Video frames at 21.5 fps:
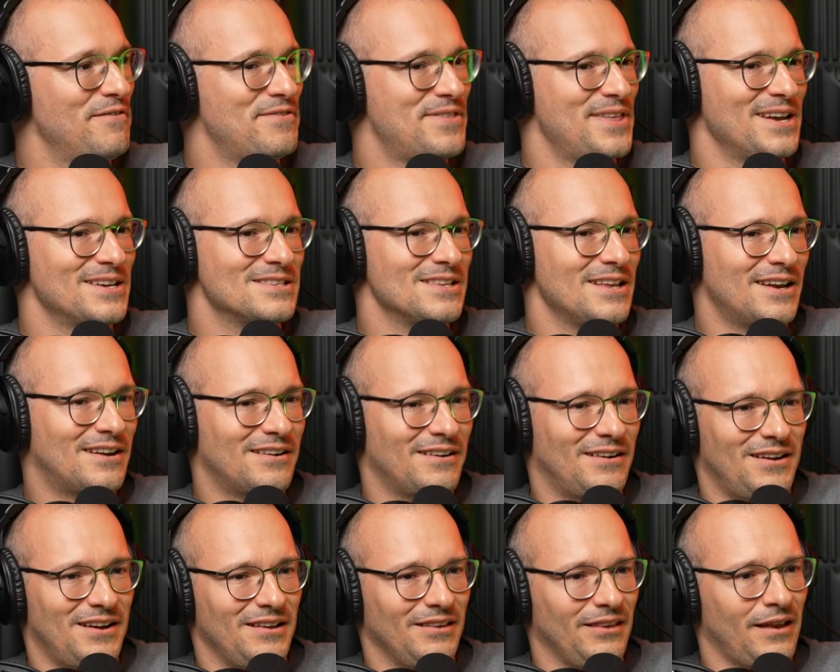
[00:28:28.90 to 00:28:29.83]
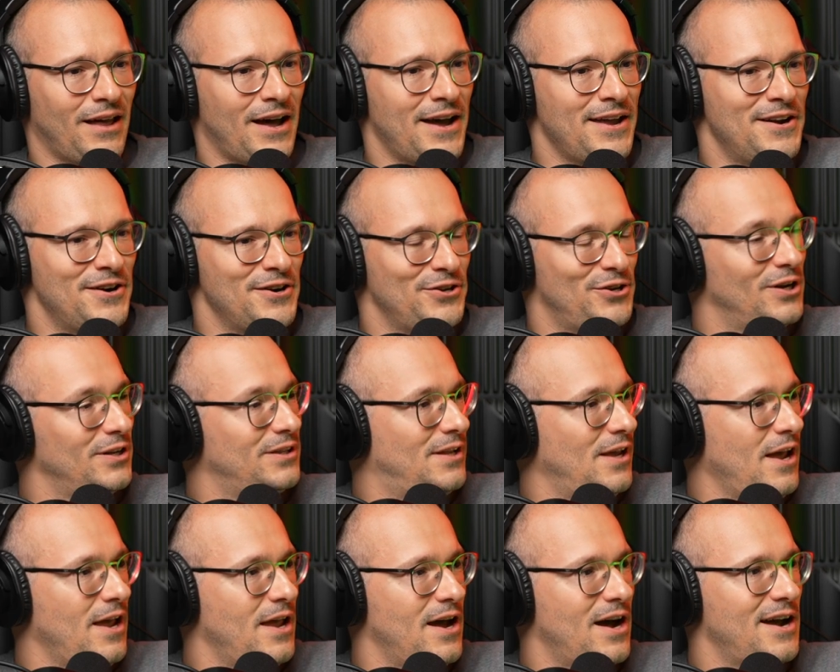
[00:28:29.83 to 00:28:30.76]
things like uh,
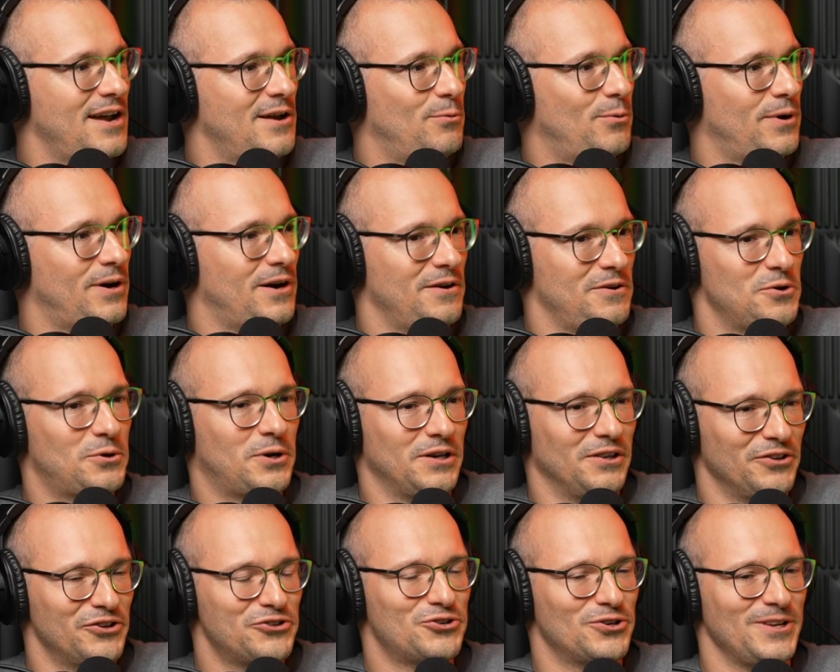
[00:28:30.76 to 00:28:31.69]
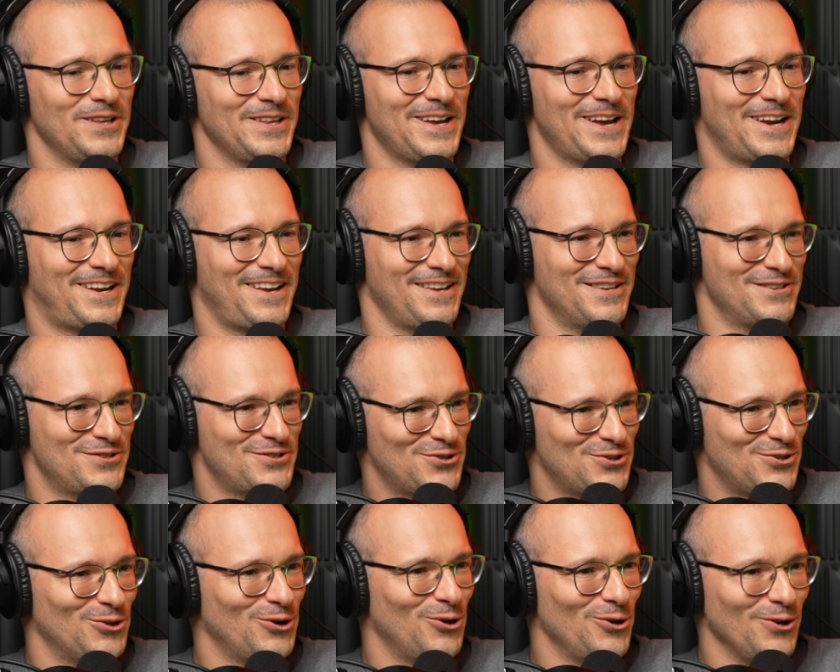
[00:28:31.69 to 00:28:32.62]
Liner.ai where you can literally like
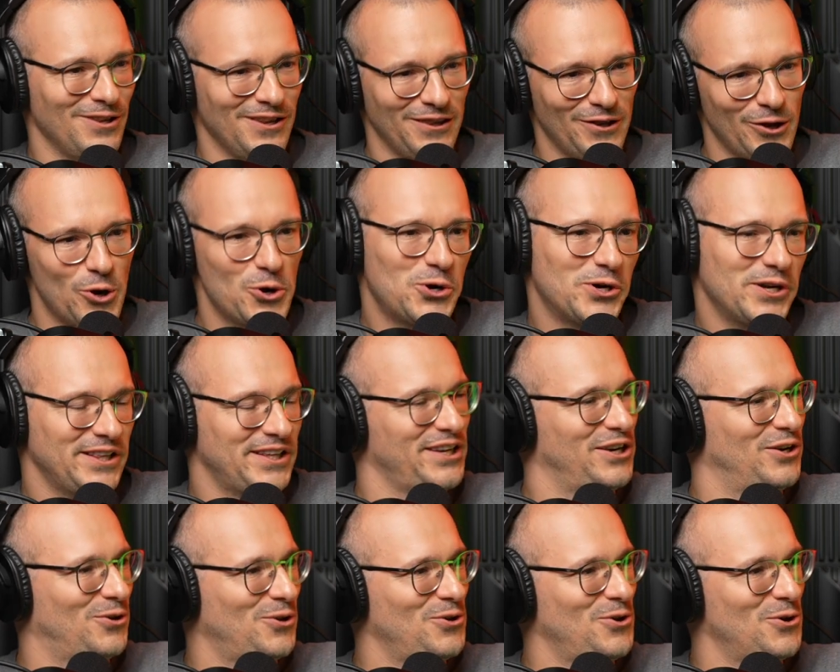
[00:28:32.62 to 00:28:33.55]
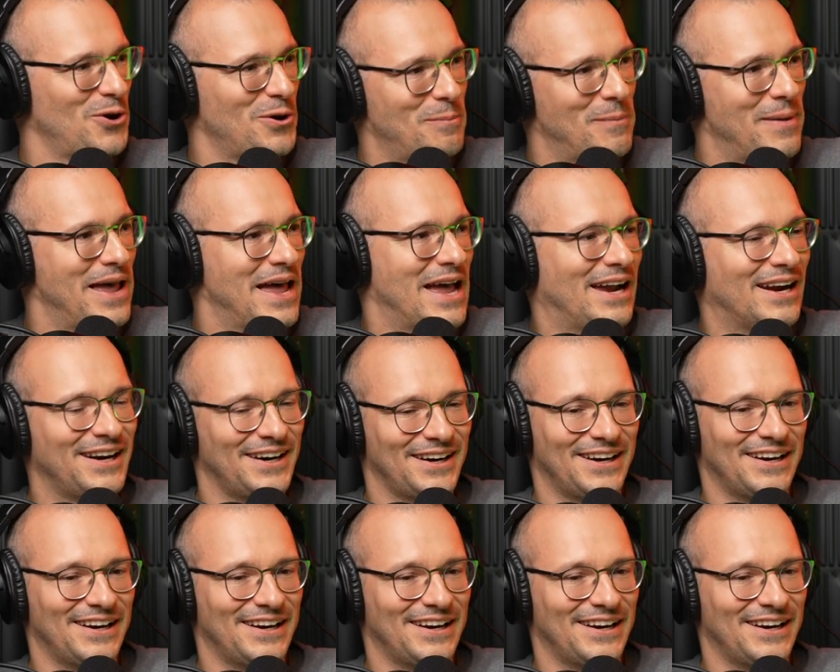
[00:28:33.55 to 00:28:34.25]
install locally on your Mac.